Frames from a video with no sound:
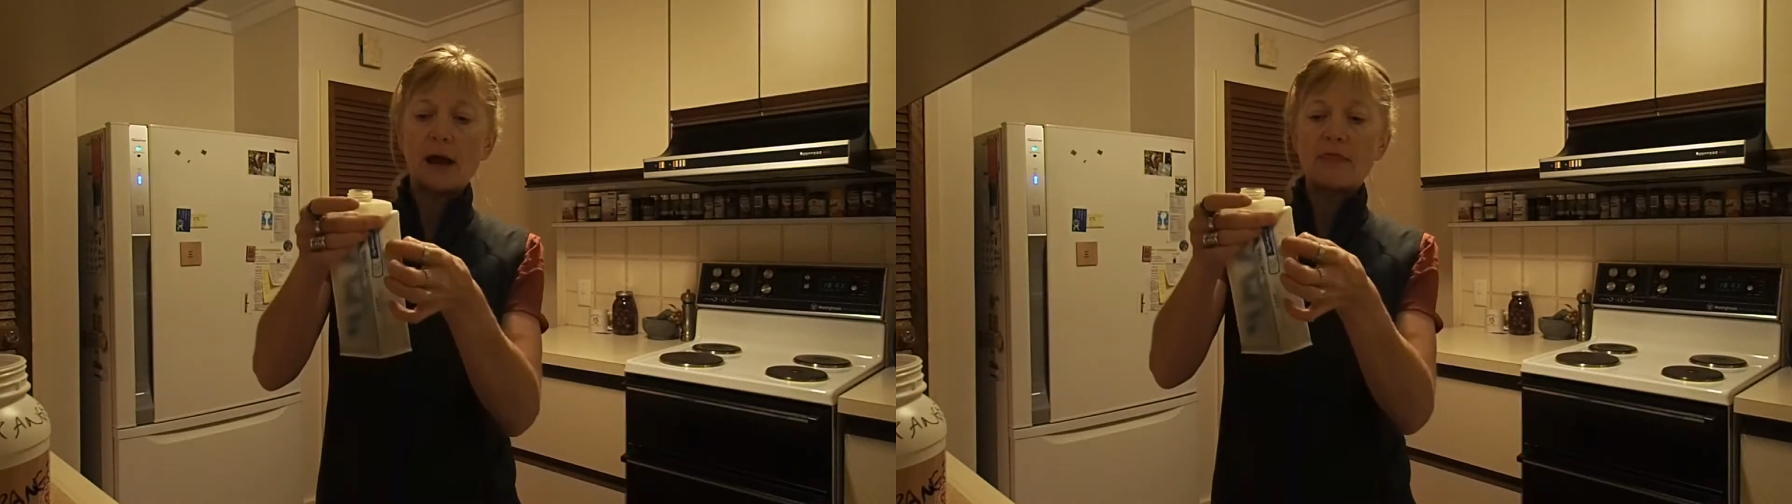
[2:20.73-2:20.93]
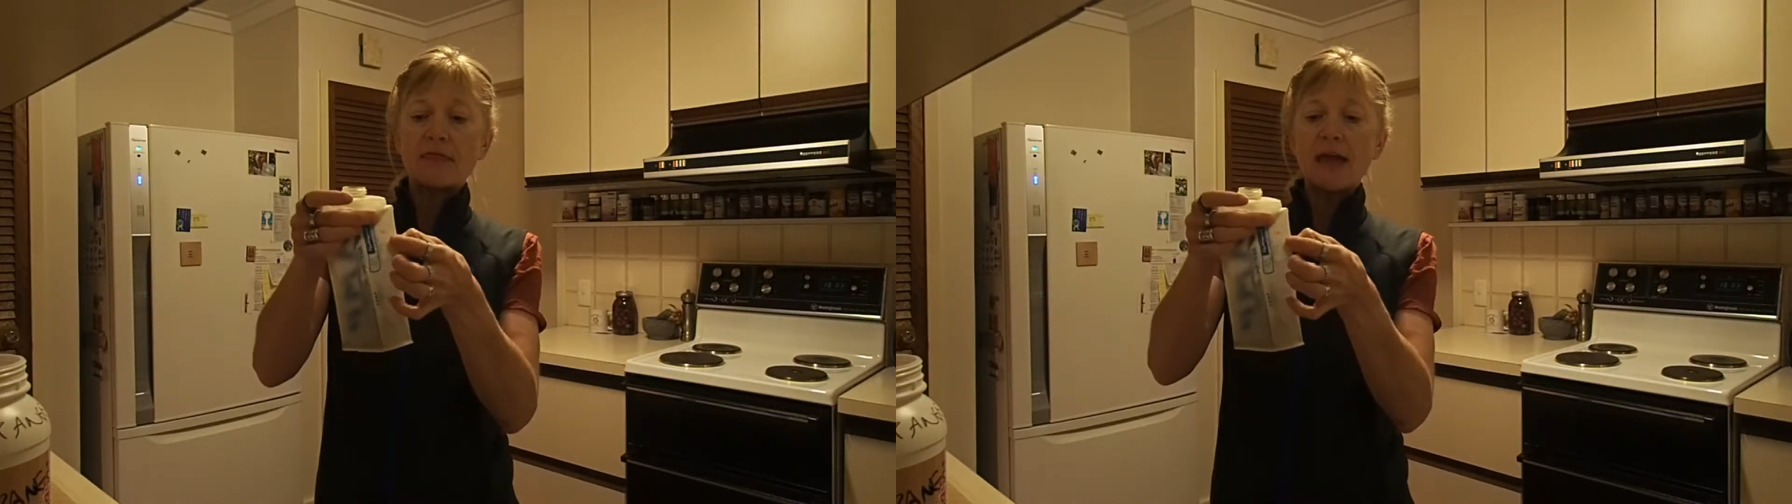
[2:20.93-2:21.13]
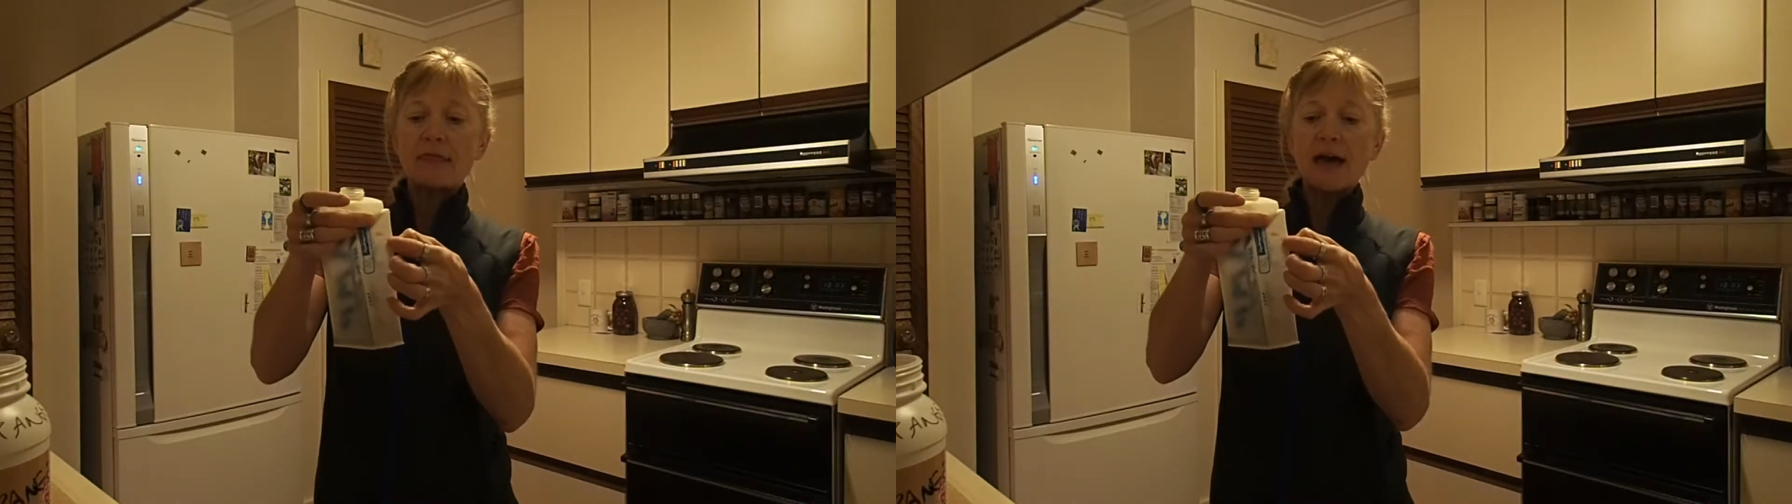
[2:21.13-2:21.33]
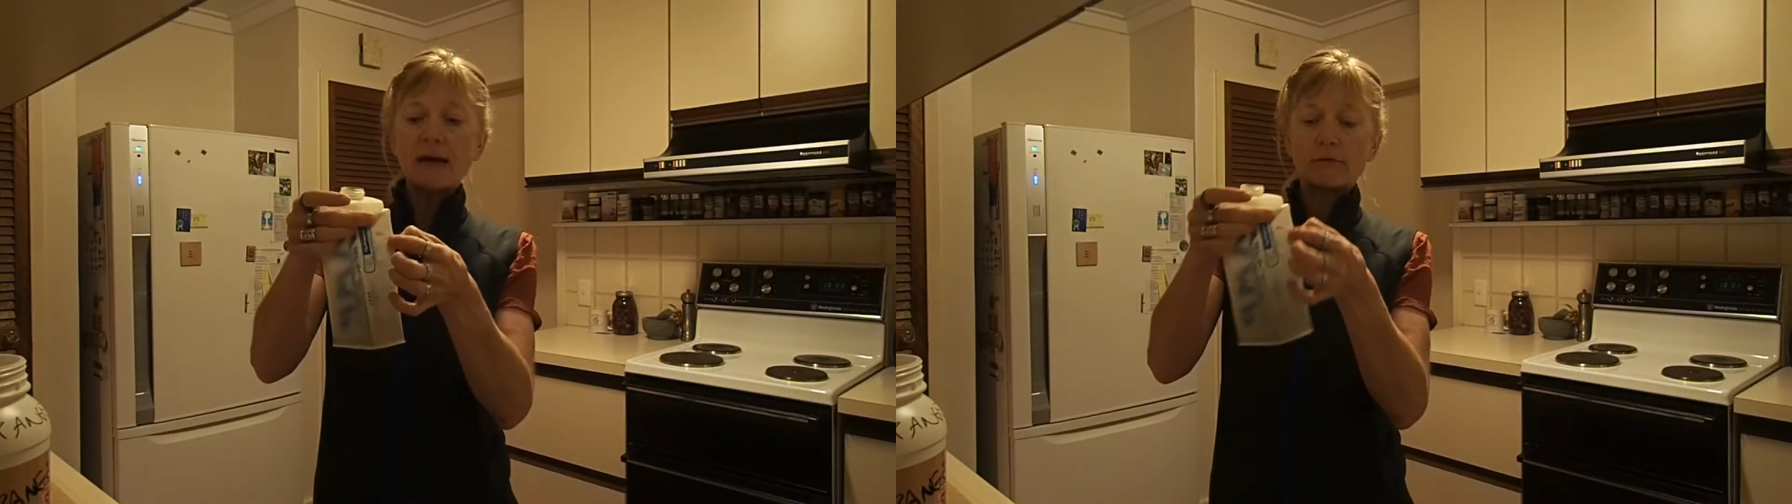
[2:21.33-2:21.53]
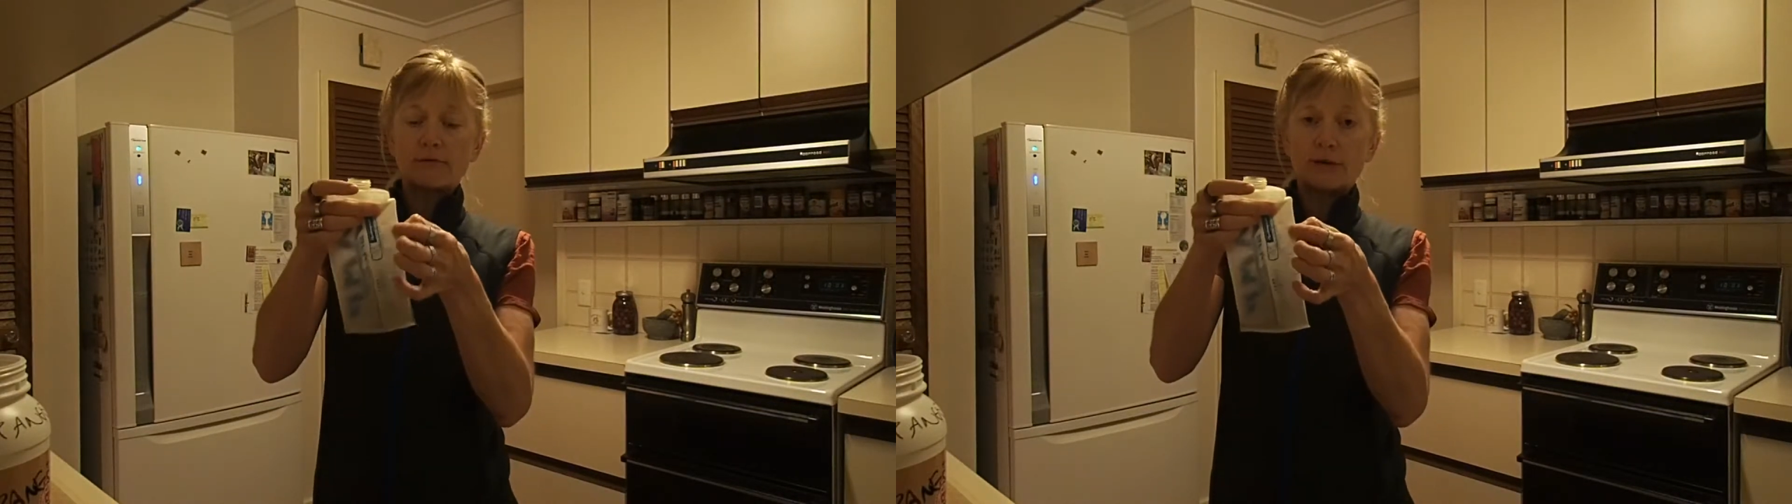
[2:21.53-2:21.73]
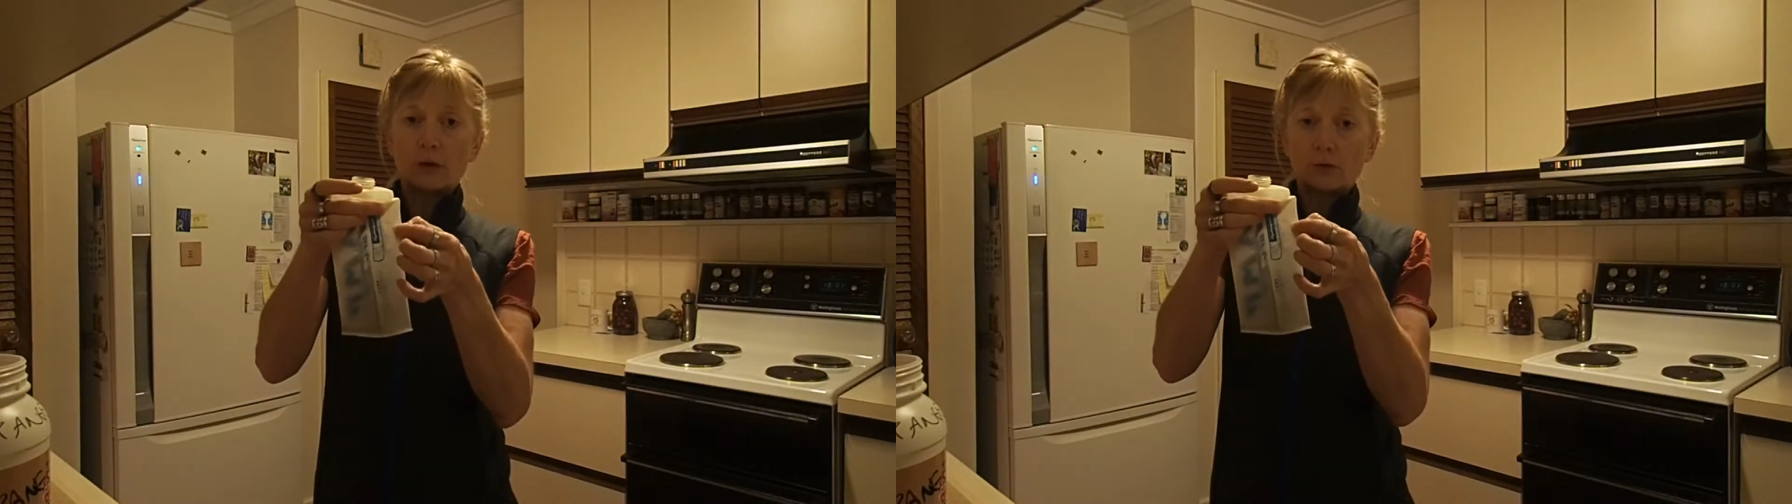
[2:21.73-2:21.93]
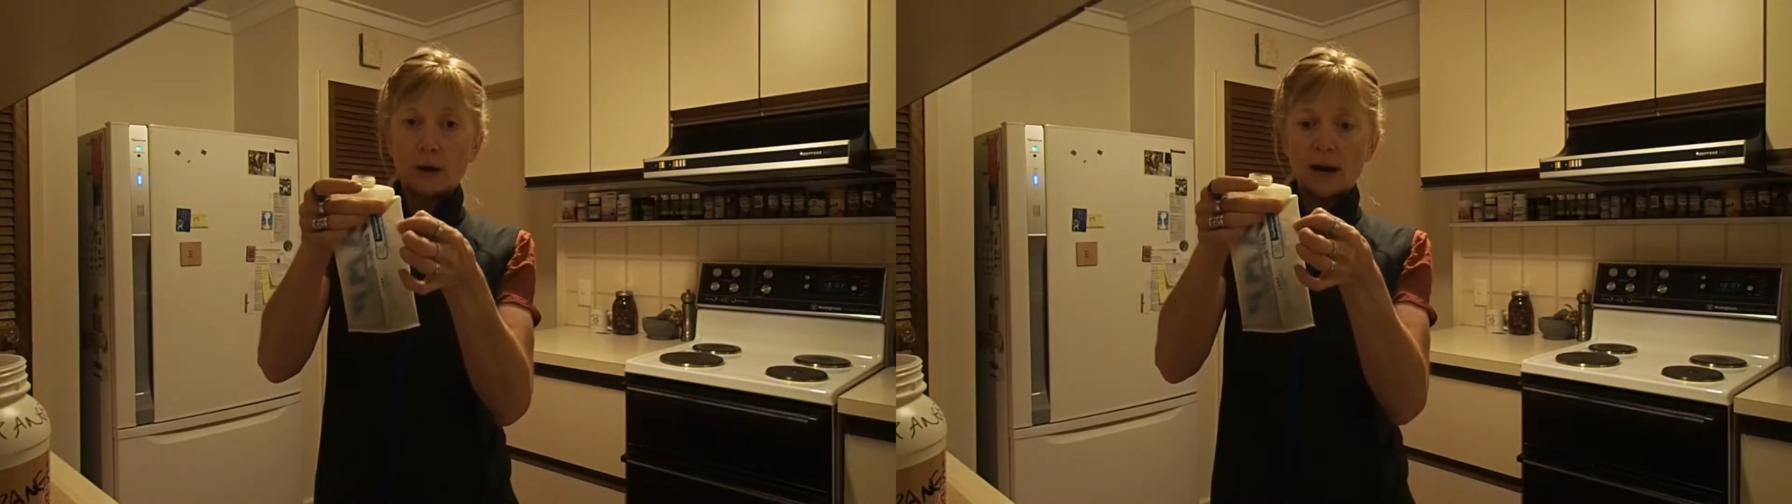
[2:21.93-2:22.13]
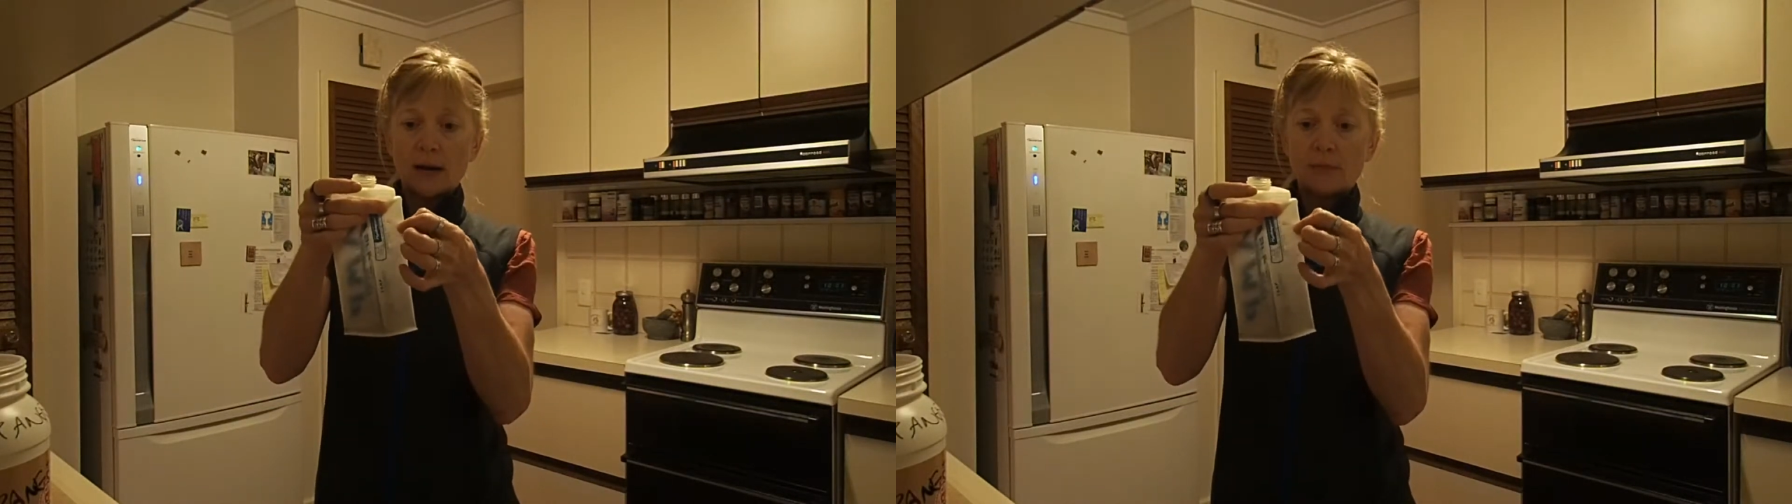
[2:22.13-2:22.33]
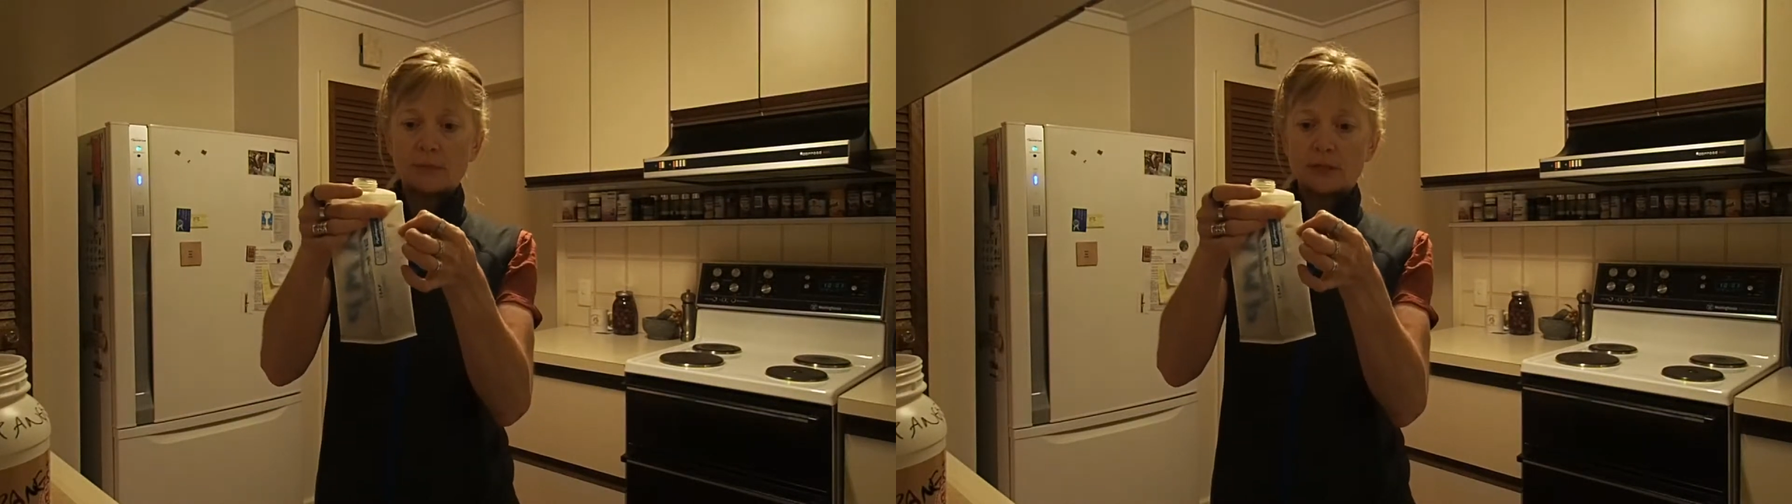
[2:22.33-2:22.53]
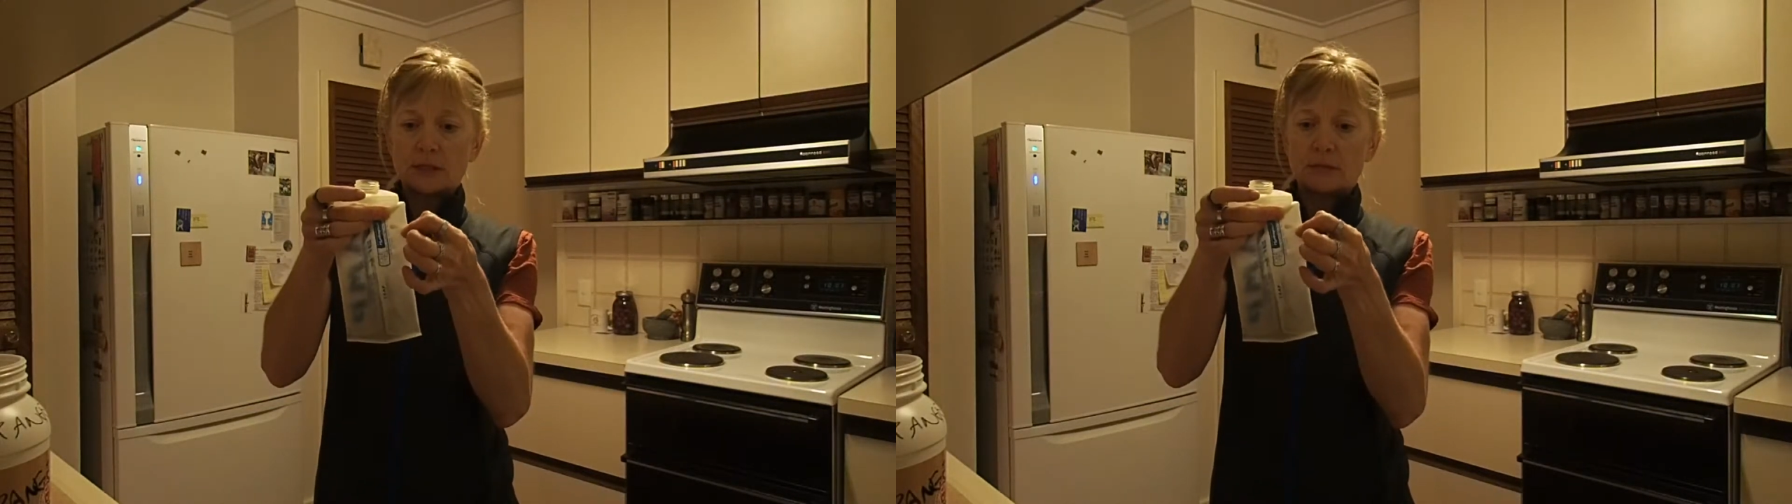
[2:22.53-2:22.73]
and that'll fill right
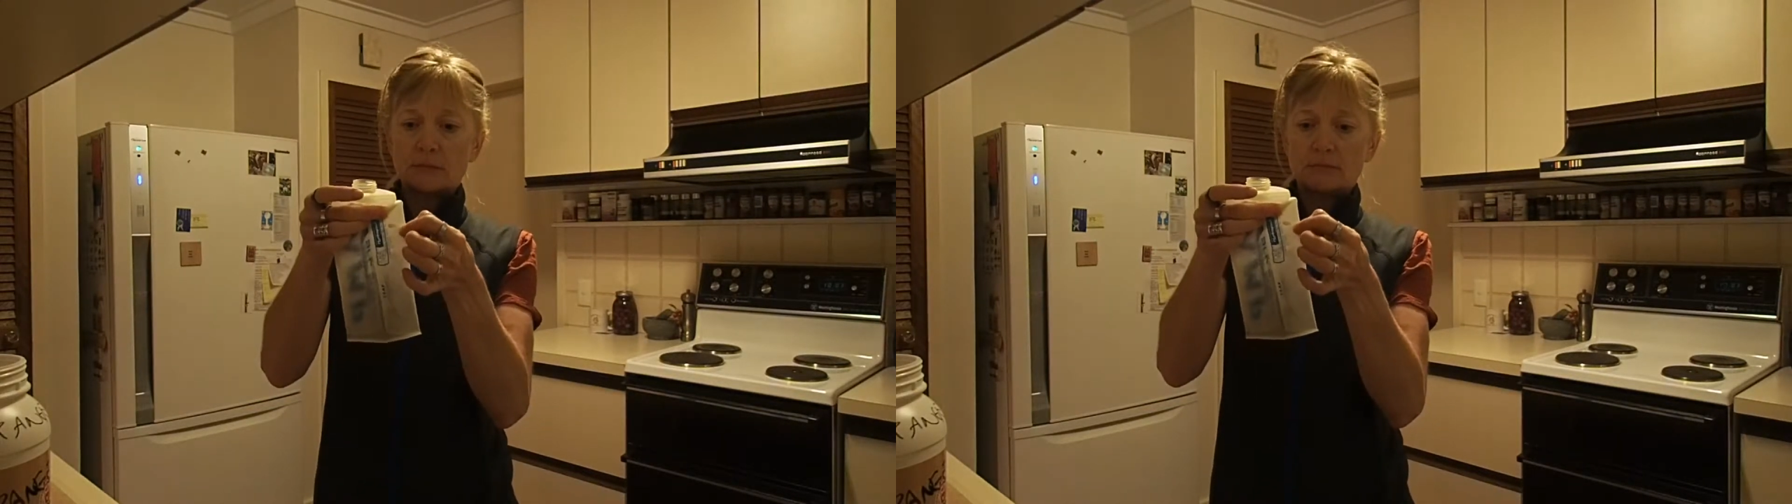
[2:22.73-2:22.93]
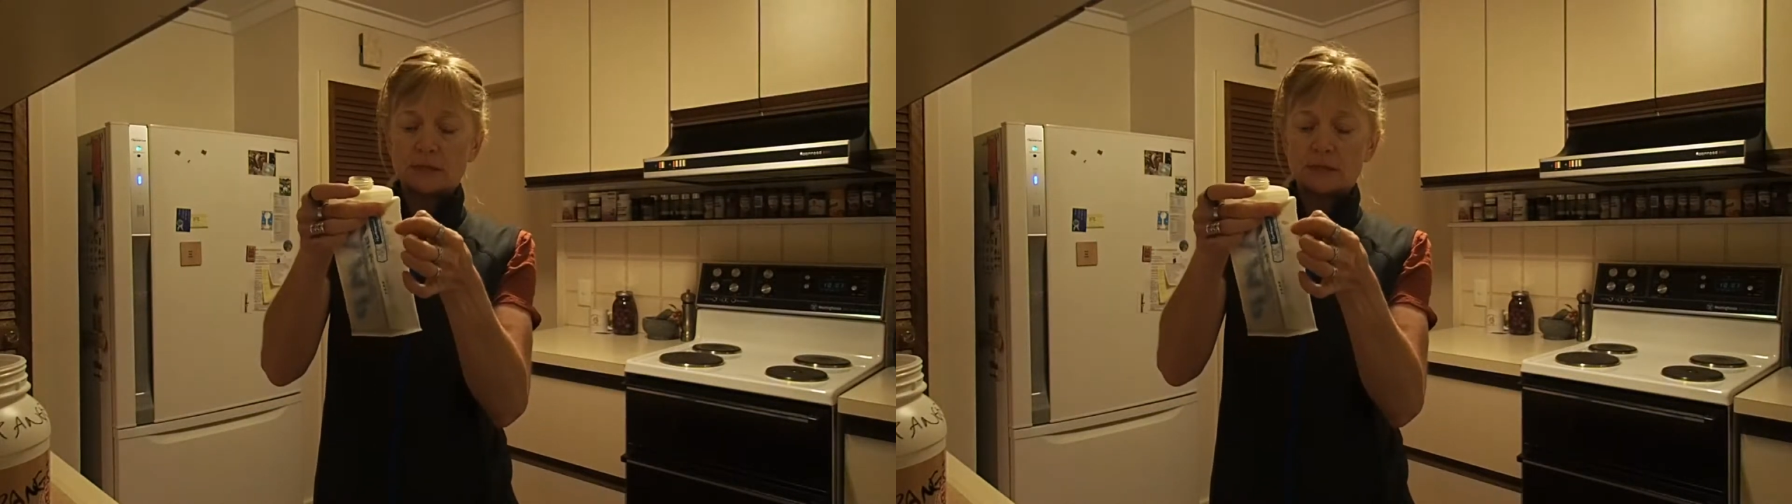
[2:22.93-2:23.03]
up to